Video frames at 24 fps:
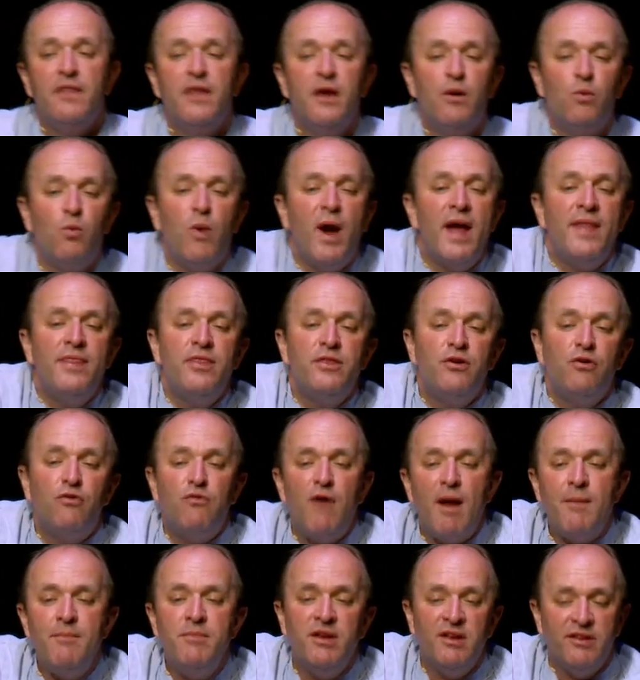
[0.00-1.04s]
that when the
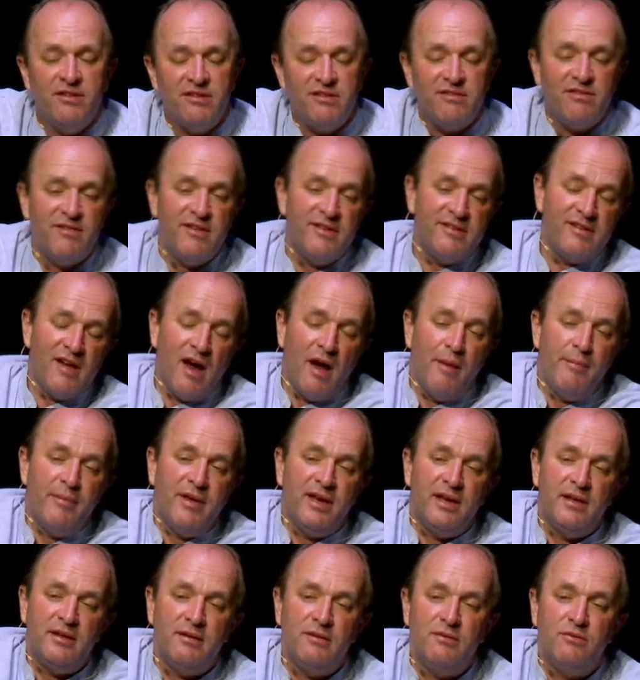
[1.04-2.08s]
remnants of this
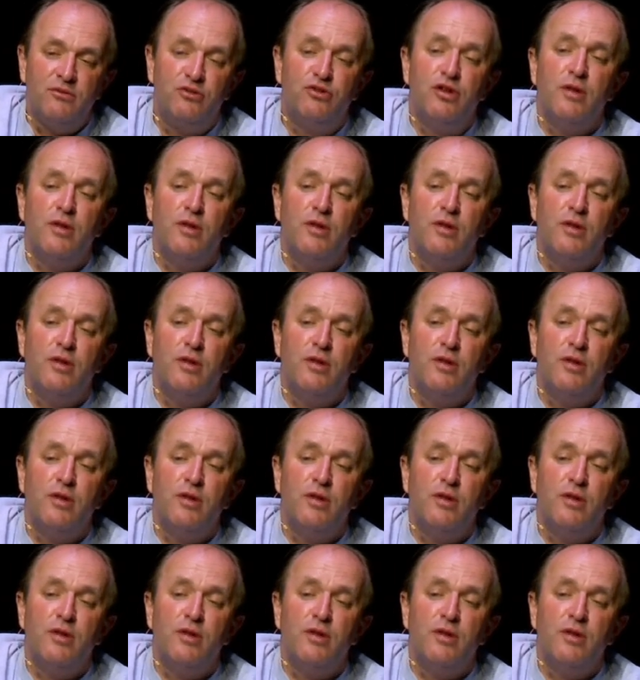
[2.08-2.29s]
army